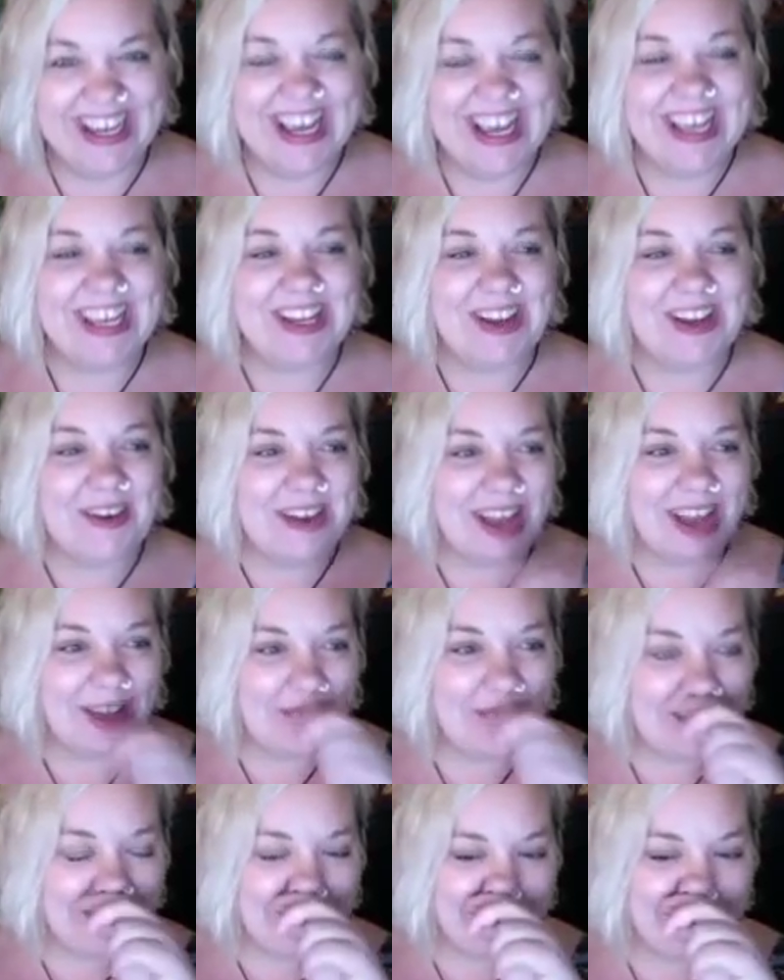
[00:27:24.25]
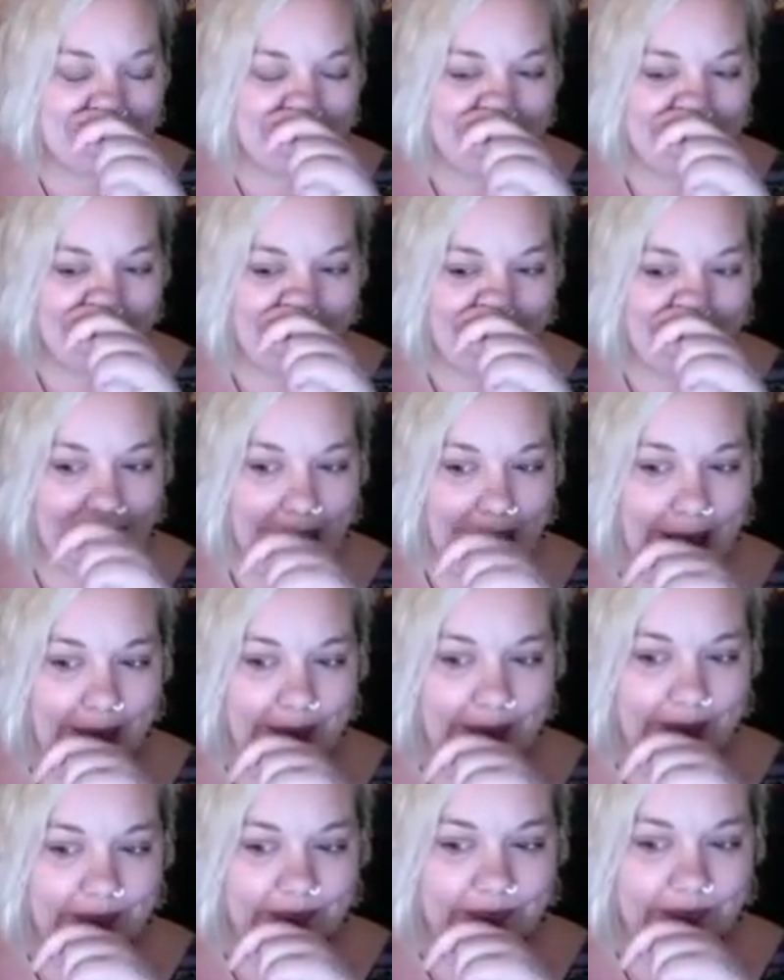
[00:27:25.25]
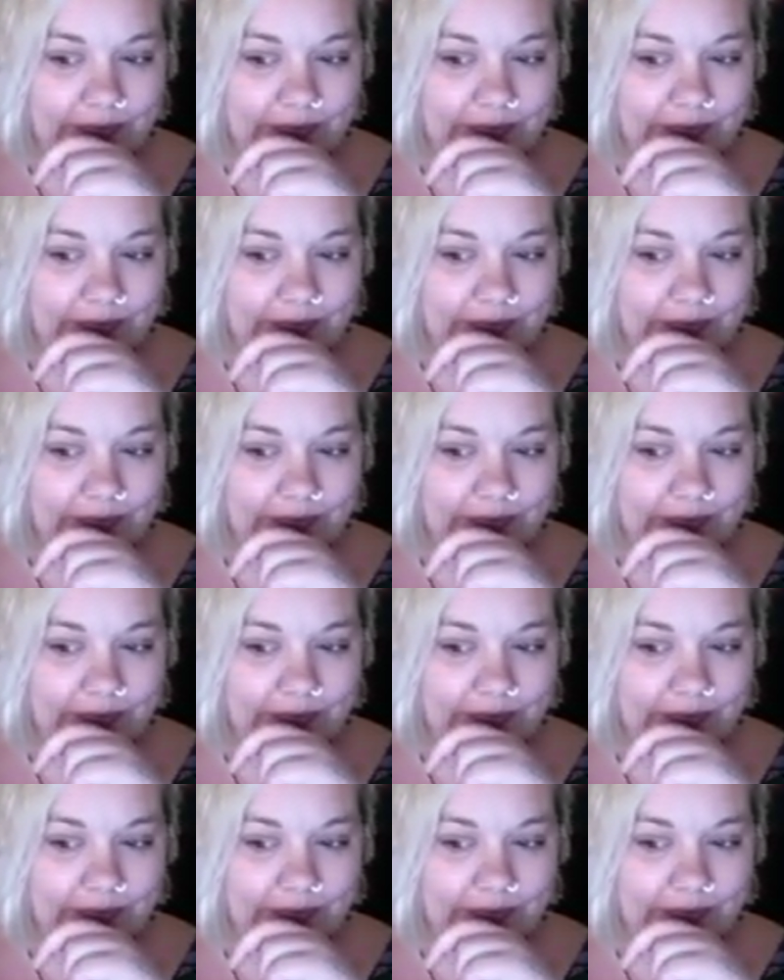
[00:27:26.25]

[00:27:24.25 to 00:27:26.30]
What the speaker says: And I went through the